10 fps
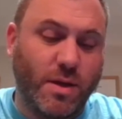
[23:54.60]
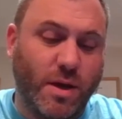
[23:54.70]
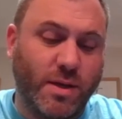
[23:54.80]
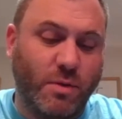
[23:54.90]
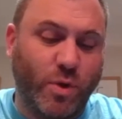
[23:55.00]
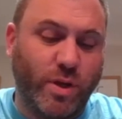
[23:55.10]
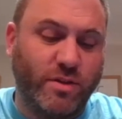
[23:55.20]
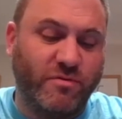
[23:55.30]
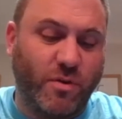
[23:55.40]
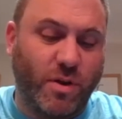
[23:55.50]
I don't want you
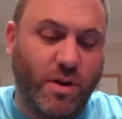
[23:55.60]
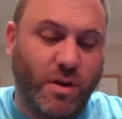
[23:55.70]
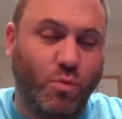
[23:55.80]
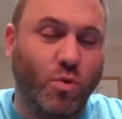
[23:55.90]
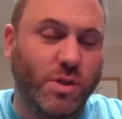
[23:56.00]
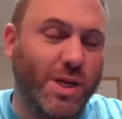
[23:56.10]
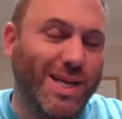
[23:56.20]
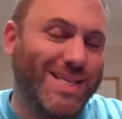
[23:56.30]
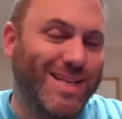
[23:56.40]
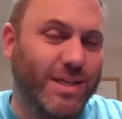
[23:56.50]
to feel like I wasn't
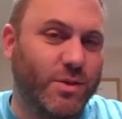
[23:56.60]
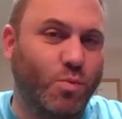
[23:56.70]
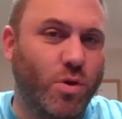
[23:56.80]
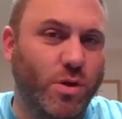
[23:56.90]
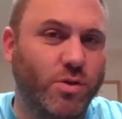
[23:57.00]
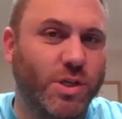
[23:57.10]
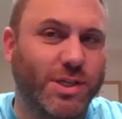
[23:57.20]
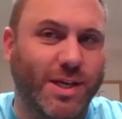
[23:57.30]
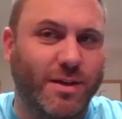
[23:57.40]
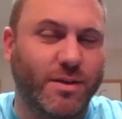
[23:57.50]
listening to what you just
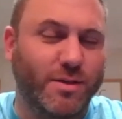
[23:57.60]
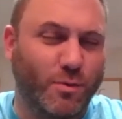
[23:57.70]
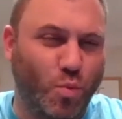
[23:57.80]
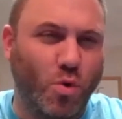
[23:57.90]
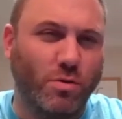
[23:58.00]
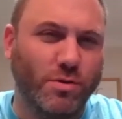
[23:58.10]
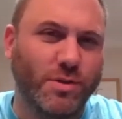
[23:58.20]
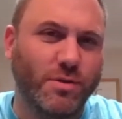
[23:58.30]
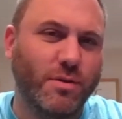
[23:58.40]
said because I was.